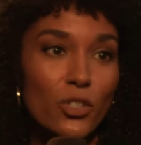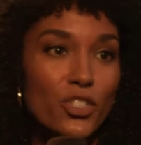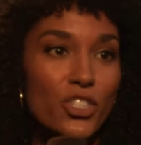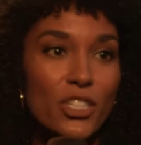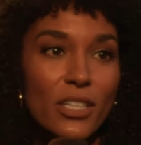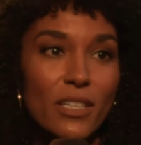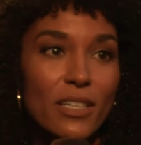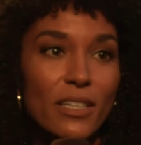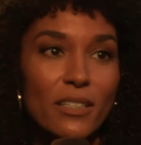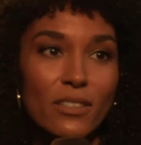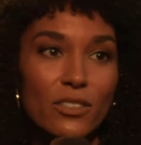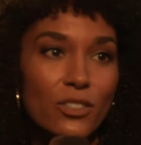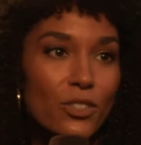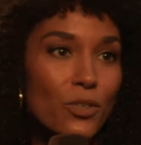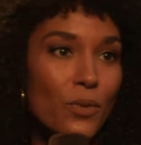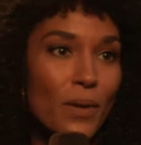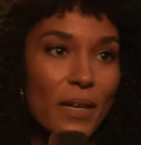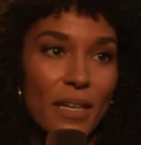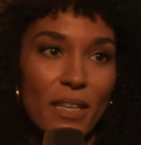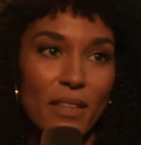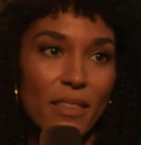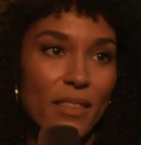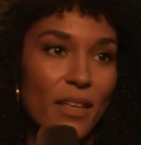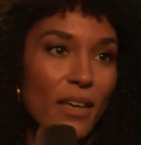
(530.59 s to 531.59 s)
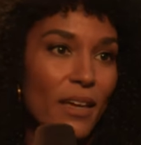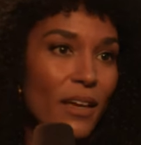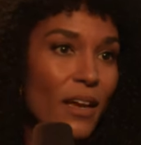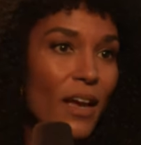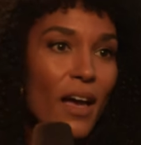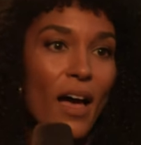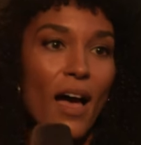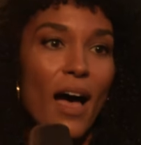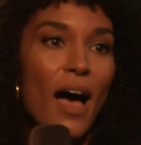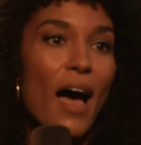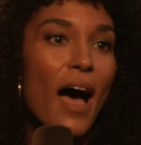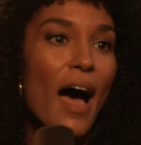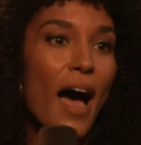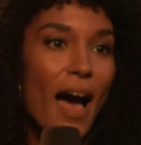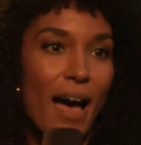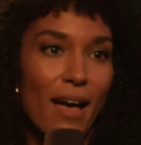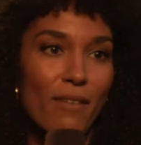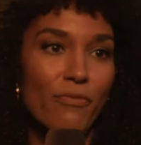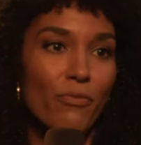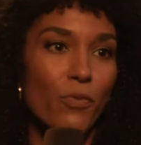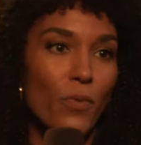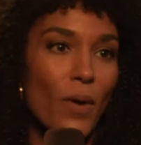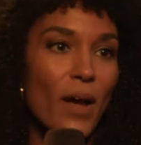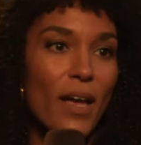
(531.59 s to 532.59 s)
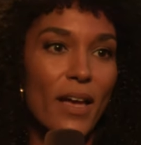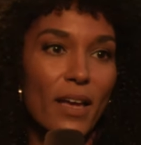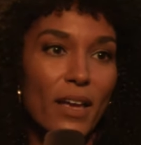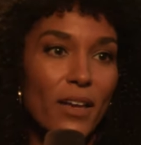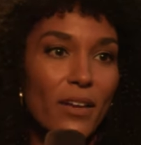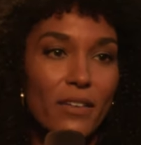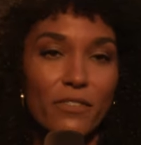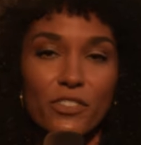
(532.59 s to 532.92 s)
She didn't do anything halfway.